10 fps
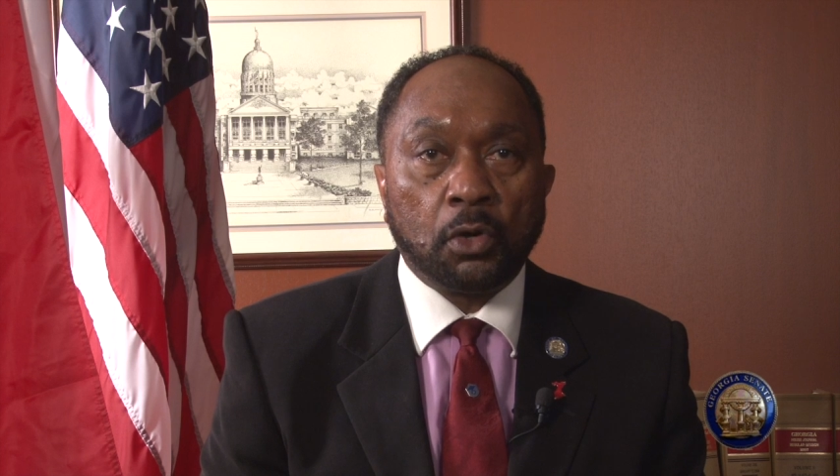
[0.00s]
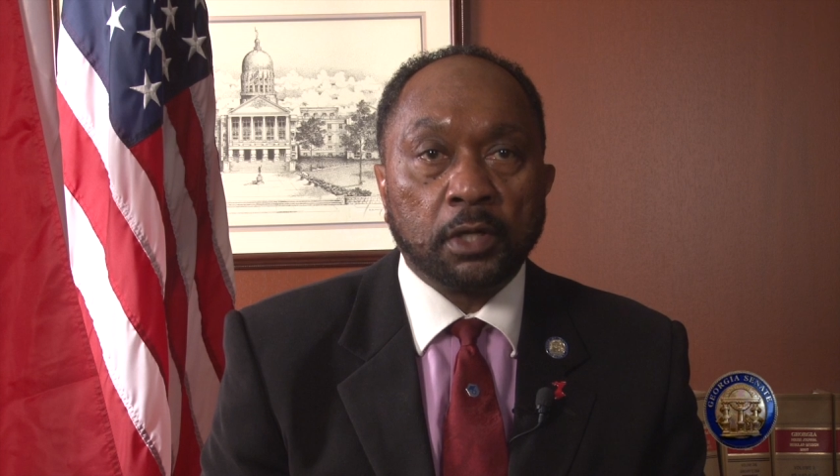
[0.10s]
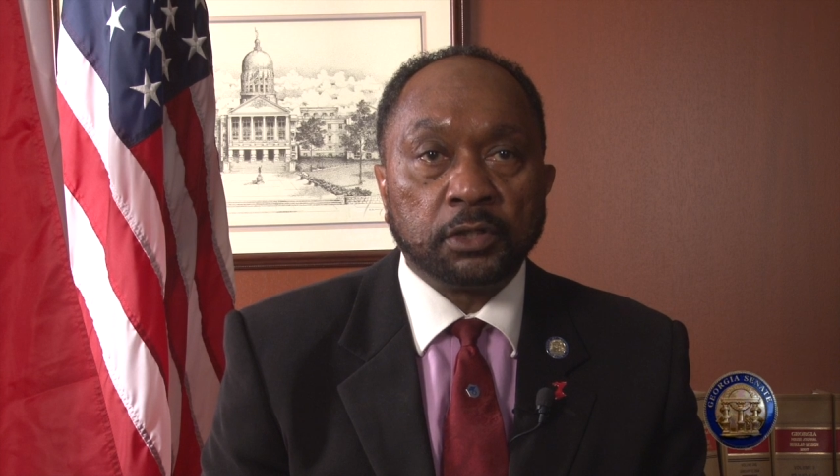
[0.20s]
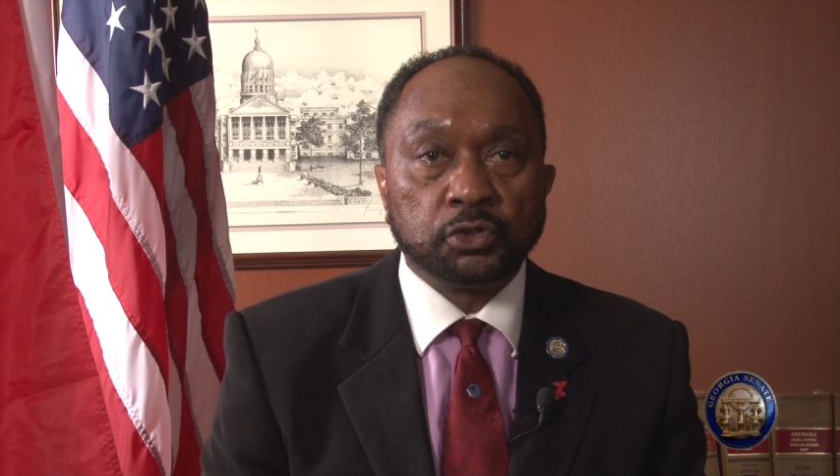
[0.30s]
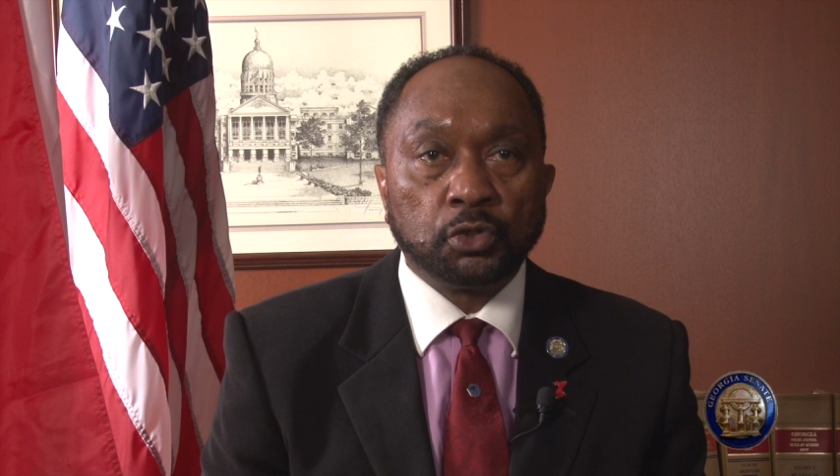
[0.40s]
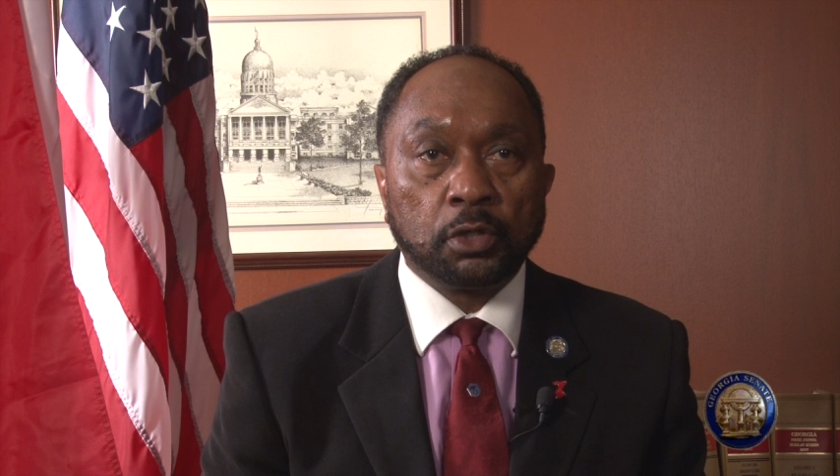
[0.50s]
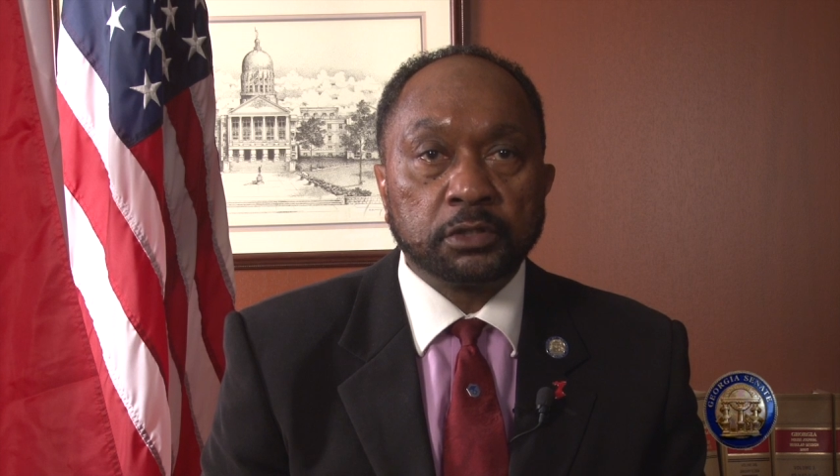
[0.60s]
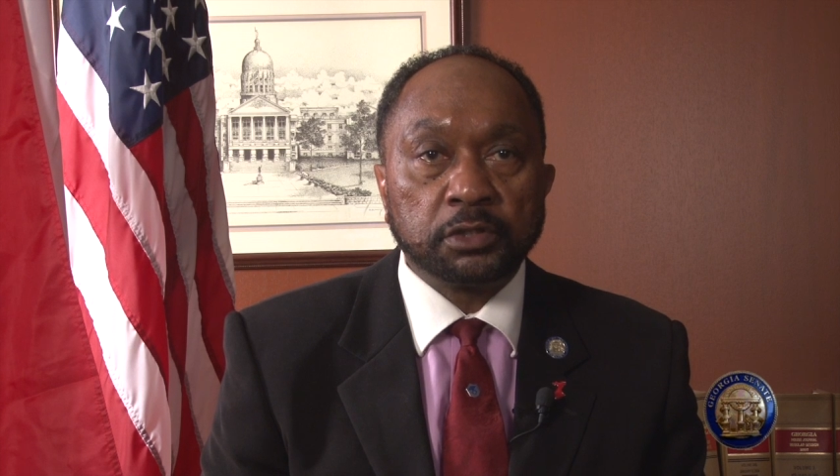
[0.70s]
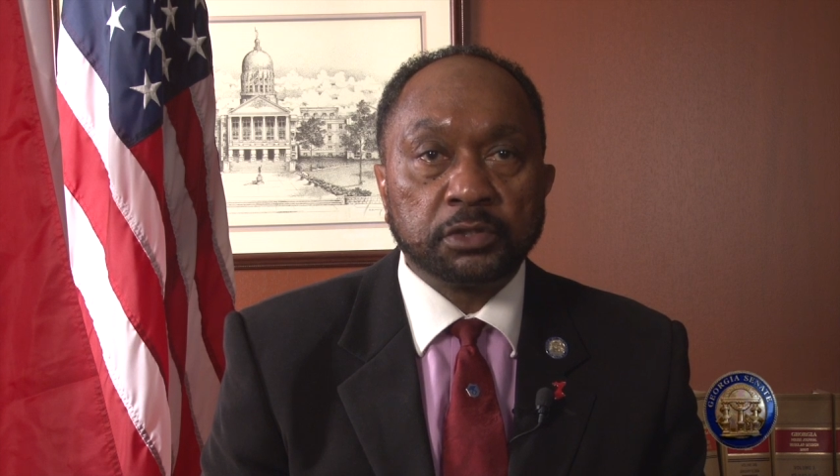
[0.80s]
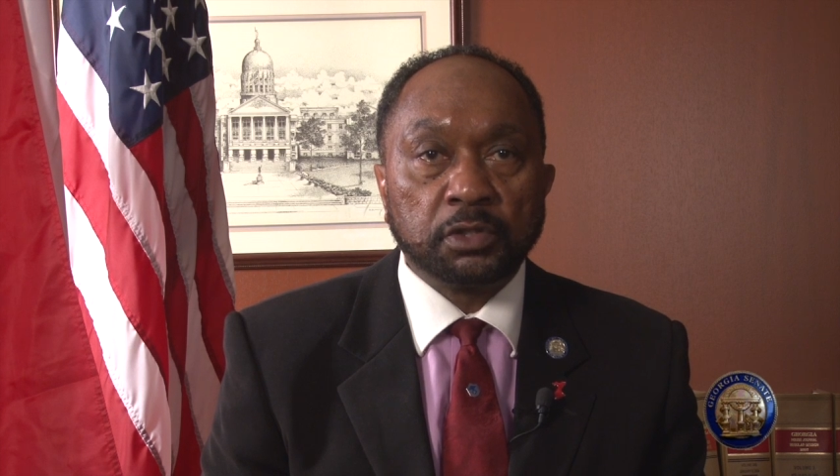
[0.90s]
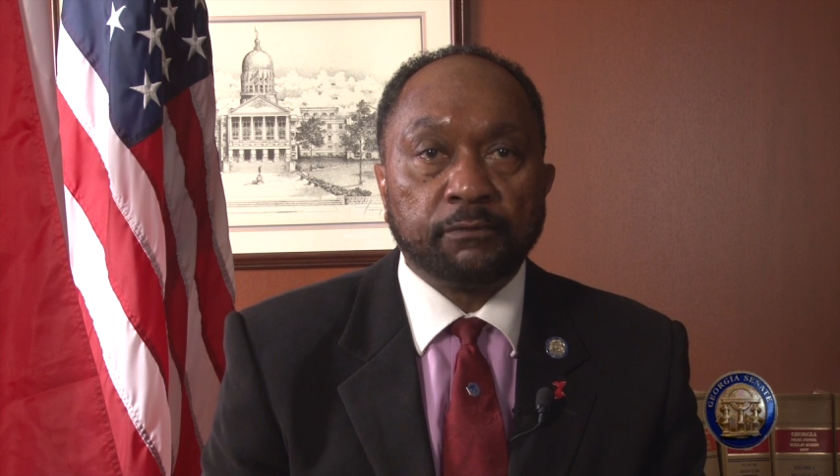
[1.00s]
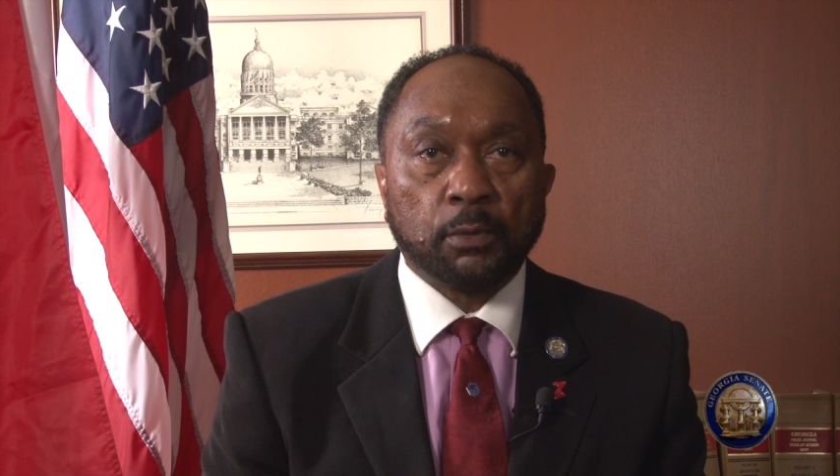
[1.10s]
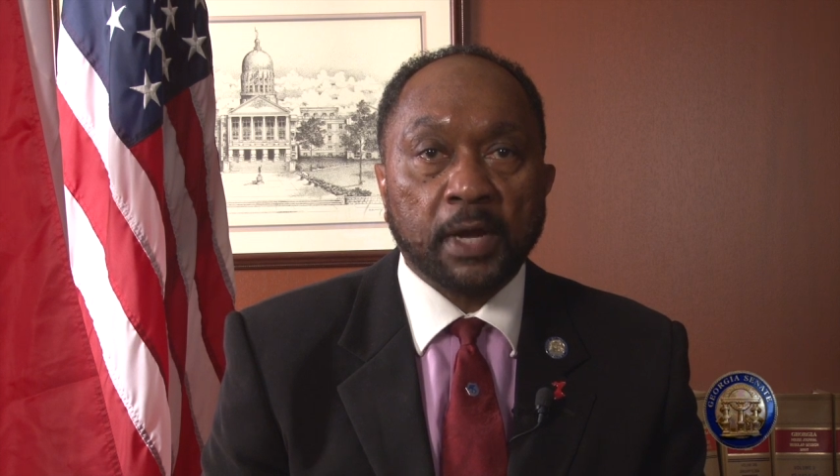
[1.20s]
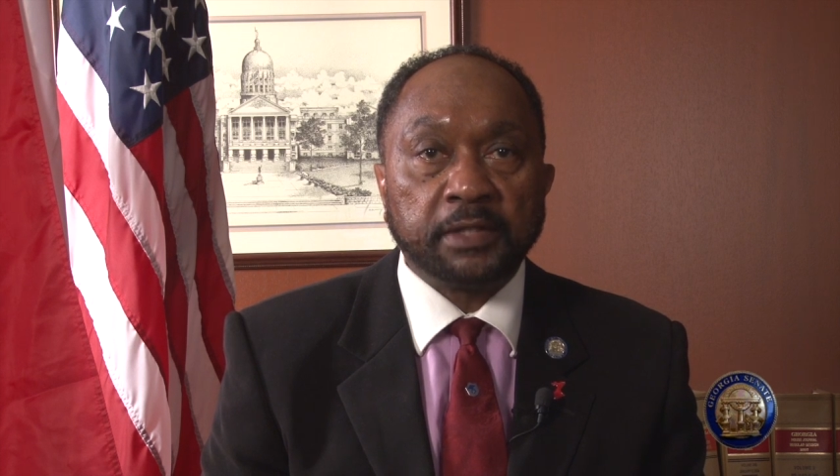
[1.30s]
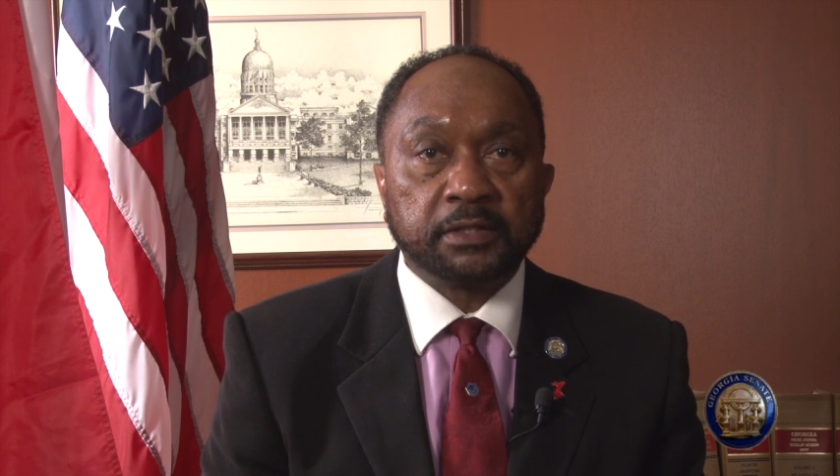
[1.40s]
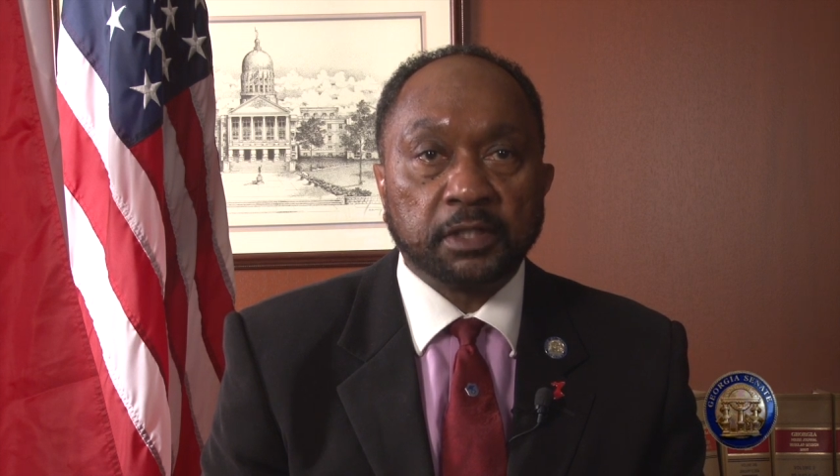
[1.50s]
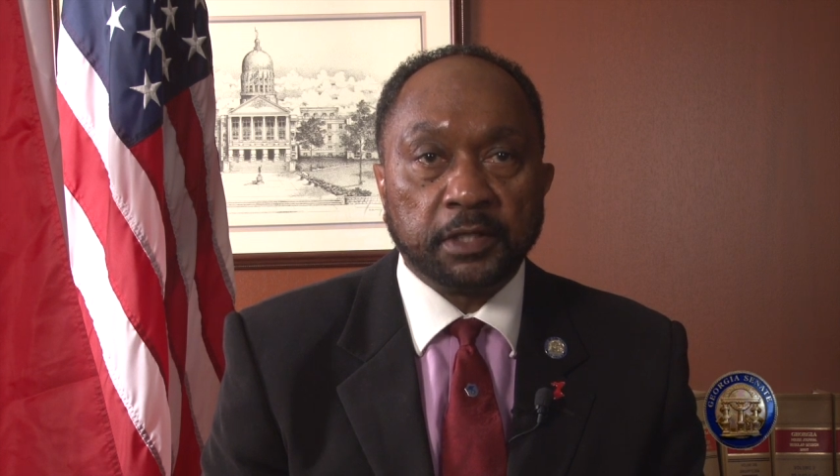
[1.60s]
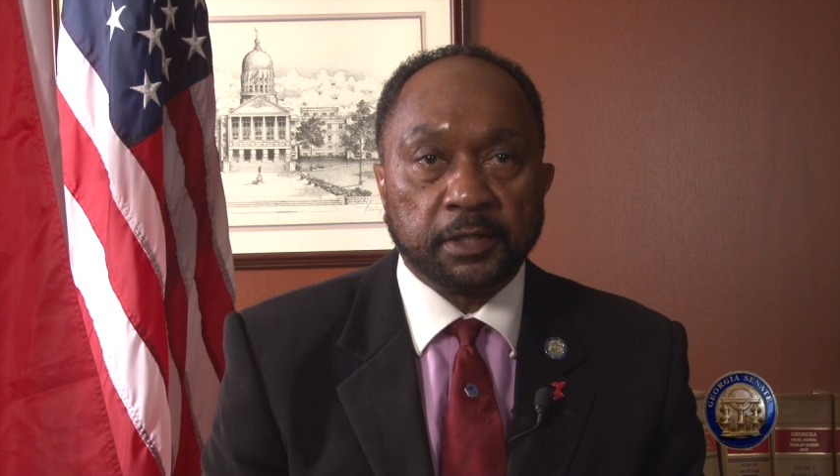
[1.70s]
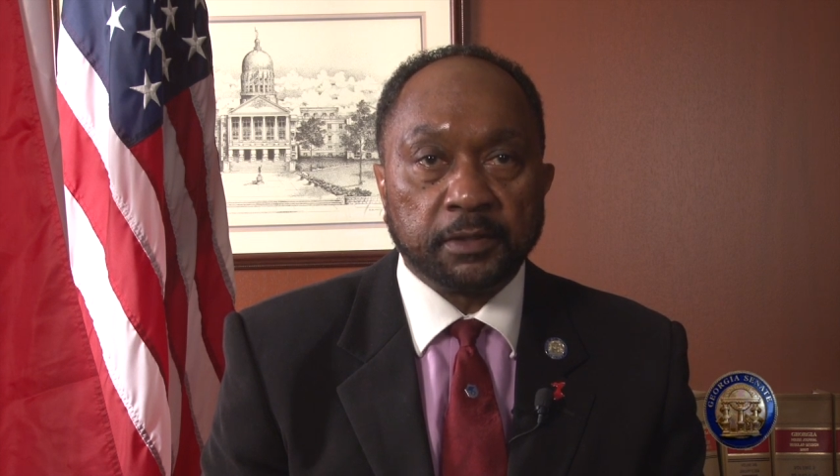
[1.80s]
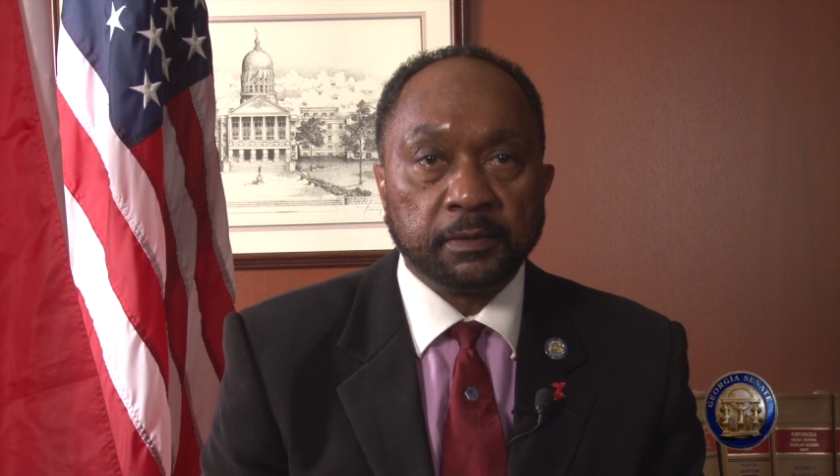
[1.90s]
on a Georgia civil rights
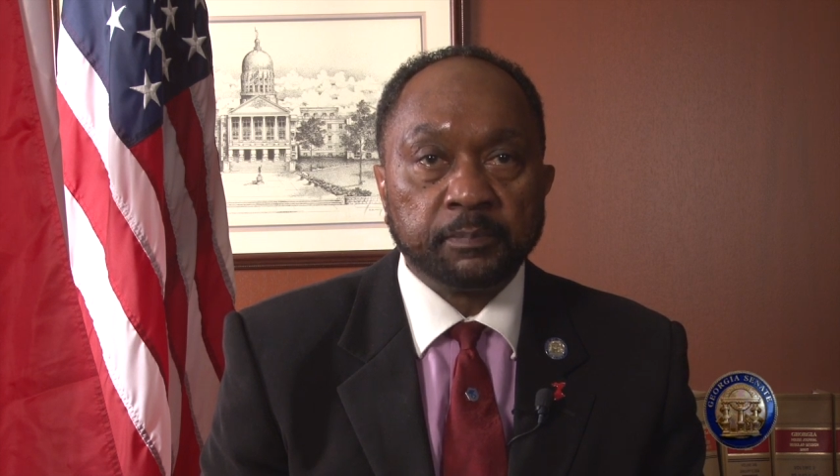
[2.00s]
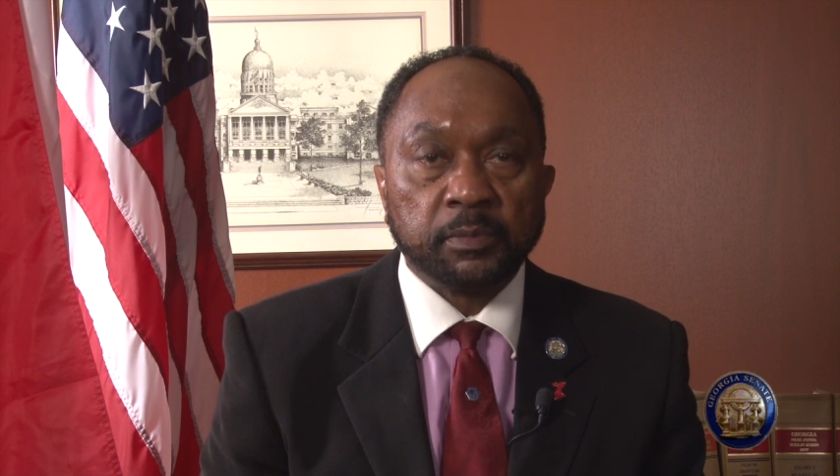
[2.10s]
leader.